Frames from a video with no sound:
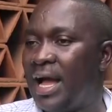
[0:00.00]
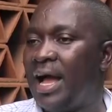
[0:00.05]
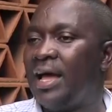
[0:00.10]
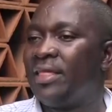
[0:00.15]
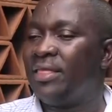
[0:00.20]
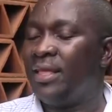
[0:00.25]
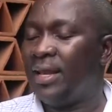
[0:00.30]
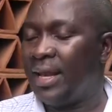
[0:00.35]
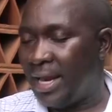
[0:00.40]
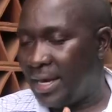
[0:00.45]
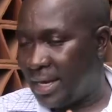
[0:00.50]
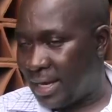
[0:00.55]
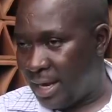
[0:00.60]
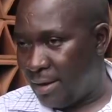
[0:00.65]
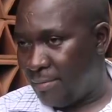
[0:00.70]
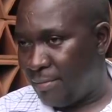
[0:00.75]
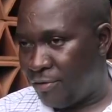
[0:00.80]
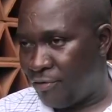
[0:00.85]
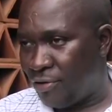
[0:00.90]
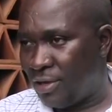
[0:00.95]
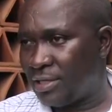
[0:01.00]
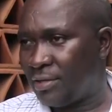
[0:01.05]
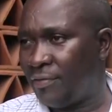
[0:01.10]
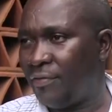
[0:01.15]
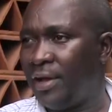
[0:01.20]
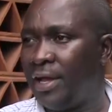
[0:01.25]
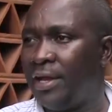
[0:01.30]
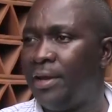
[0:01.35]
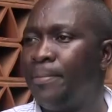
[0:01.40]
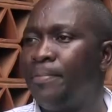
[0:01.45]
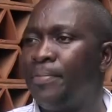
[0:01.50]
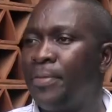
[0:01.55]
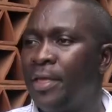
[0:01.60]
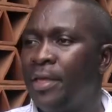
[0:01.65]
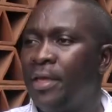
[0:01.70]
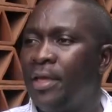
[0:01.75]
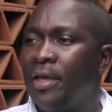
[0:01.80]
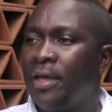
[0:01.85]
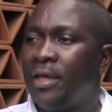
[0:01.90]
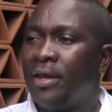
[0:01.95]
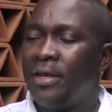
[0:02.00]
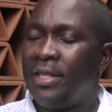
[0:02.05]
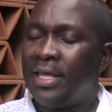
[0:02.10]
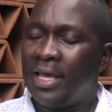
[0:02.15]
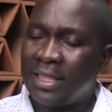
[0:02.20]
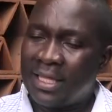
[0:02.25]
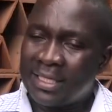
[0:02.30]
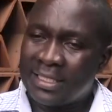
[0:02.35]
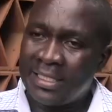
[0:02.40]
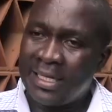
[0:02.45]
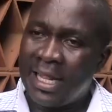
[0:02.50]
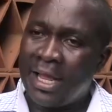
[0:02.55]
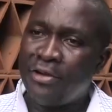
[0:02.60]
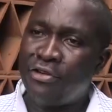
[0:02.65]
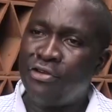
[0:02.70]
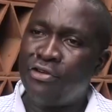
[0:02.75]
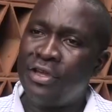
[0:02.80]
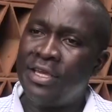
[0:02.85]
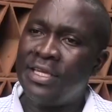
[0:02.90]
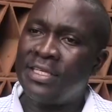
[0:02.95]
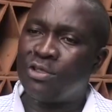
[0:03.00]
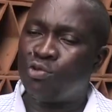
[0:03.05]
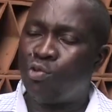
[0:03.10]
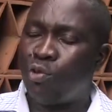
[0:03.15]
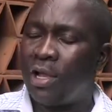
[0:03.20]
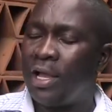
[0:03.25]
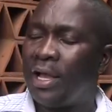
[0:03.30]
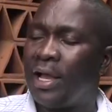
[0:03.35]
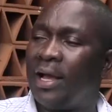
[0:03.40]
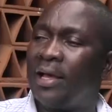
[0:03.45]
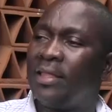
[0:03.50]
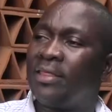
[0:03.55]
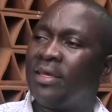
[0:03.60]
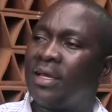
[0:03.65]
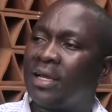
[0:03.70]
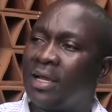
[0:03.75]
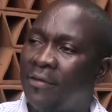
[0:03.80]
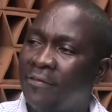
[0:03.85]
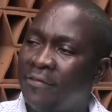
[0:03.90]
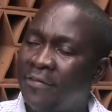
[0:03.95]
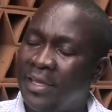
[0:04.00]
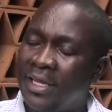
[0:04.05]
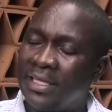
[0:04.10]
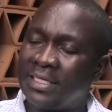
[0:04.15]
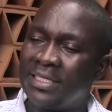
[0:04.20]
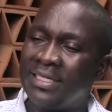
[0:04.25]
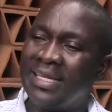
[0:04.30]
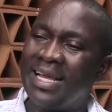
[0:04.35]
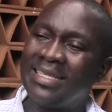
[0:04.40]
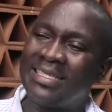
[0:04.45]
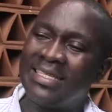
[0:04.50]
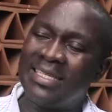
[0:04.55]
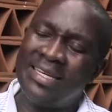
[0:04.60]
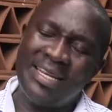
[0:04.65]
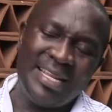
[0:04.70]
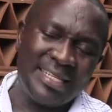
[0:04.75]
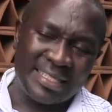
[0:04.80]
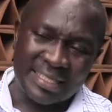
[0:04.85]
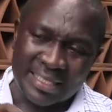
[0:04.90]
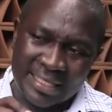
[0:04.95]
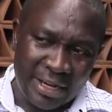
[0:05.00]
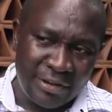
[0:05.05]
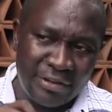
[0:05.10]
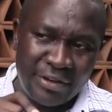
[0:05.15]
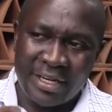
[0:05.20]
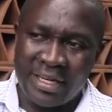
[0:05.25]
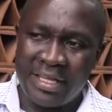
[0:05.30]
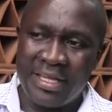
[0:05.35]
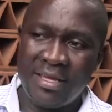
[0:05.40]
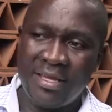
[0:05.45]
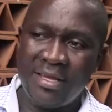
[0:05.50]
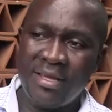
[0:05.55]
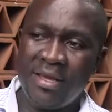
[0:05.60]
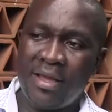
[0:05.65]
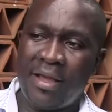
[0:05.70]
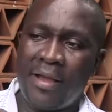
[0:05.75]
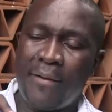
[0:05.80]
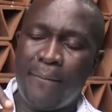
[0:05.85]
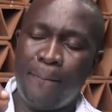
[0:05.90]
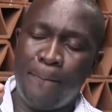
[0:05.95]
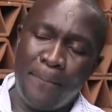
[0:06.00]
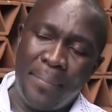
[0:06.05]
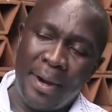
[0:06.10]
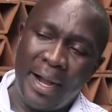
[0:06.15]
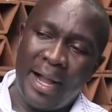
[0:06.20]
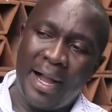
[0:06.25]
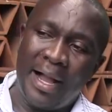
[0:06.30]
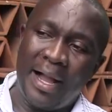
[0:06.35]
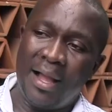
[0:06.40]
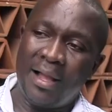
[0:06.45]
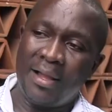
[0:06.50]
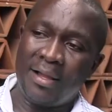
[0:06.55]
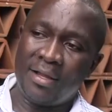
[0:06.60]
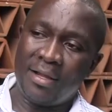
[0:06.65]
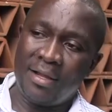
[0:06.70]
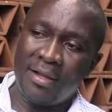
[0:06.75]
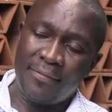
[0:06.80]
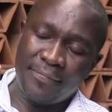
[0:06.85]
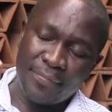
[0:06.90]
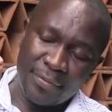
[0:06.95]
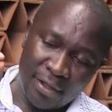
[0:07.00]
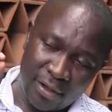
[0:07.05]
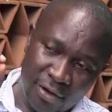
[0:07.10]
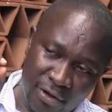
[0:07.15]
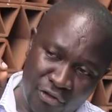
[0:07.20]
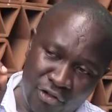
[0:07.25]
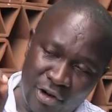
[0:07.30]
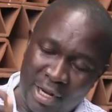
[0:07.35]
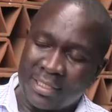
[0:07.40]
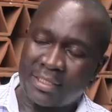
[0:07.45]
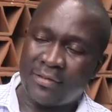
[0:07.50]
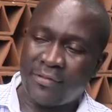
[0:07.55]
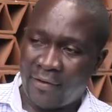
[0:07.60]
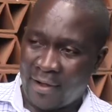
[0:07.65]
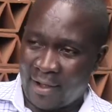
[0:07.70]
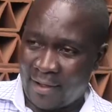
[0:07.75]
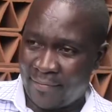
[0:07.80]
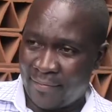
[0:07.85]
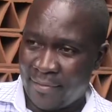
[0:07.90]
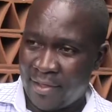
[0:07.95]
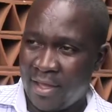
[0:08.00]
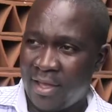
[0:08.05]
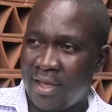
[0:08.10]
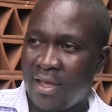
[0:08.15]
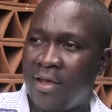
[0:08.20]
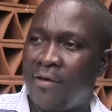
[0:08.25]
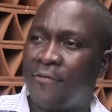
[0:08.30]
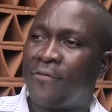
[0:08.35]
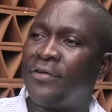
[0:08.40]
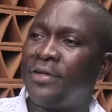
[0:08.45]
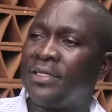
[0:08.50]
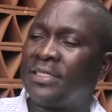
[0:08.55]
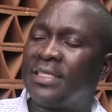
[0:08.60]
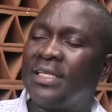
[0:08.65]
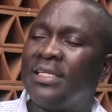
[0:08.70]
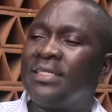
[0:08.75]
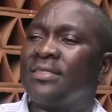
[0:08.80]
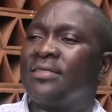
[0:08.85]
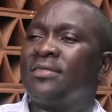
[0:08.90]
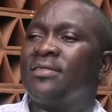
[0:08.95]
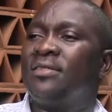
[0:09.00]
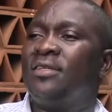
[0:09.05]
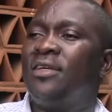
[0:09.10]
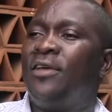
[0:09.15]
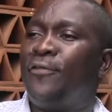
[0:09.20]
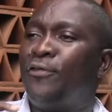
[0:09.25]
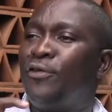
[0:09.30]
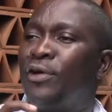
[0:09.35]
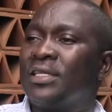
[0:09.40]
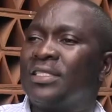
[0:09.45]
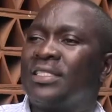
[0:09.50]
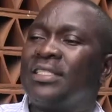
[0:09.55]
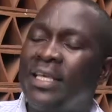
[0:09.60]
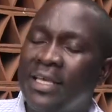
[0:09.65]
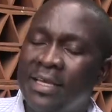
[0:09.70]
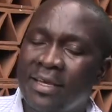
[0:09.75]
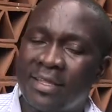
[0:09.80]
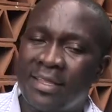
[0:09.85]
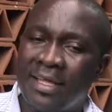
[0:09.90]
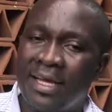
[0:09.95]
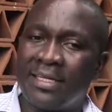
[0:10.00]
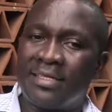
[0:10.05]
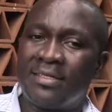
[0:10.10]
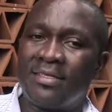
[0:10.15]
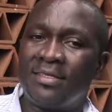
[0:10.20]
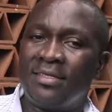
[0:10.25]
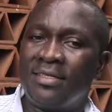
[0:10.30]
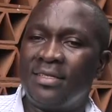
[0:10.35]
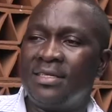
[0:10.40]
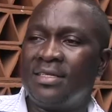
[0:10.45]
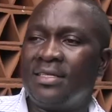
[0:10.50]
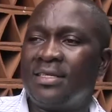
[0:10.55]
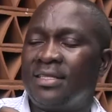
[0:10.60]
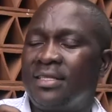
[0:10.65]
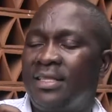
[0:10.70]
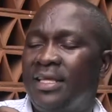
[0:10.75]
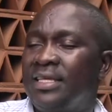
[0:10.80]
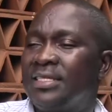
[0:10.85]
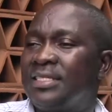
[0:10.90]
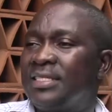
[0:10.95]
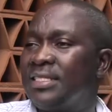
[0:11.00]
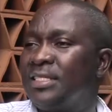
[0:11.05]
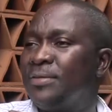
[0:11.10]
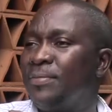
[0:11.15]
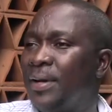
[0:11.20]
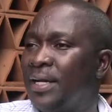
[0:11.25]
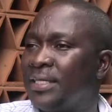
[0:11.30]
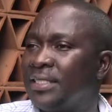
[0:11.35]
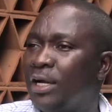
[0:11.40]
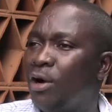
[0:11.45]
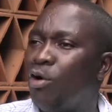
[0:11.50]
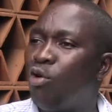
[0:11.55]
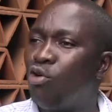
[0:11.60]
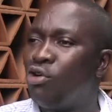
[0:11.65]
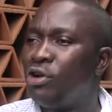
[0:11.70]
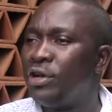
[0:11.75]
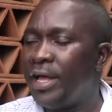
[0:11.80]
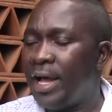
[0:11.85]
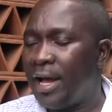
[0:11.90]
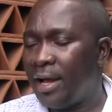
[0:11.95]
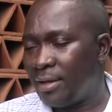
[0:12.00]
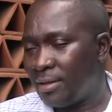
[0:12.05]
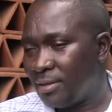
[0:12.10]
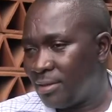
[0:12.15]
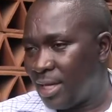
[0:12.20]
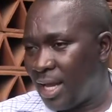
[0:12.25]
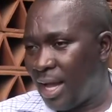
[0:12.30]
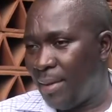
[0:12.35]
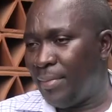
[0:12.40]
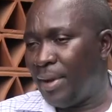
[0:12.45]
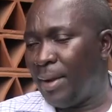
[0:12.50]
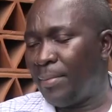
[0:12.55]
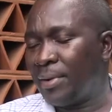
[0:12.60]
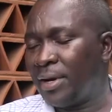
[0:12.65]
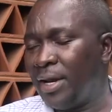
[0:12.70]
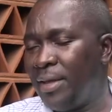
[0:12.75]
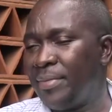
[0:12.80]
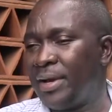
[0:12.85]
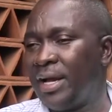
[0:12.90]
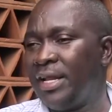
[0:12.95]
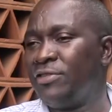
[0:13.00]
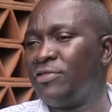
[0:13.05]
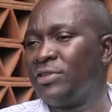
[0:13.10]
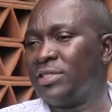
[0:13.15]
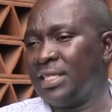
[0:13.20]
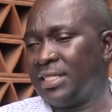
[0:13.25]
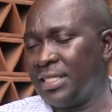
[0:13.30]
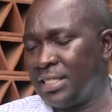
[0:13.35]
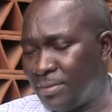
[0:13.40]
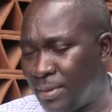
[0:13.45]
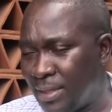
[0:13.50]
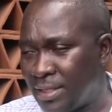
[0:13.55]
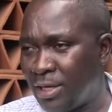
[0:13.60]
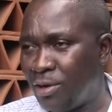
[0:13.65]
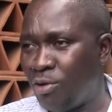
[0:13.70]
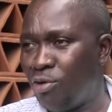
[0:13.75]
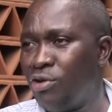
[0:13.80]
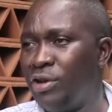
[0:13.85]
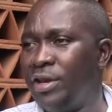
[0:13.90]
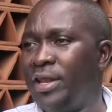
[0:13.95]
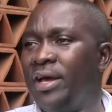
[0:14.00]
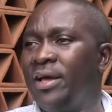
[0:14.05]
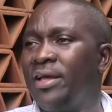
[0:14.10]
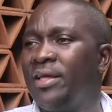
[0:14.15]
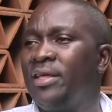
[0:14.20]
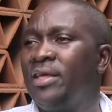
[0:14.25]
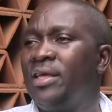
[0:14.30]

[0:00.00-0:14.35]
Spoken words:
and the land can be transferred. The other scenario is where the caveat doesn't necessarily bar transfer. For instance, if you are saying that there is a Chivanja holder, I'm claiming an interest as a Chivanja holder,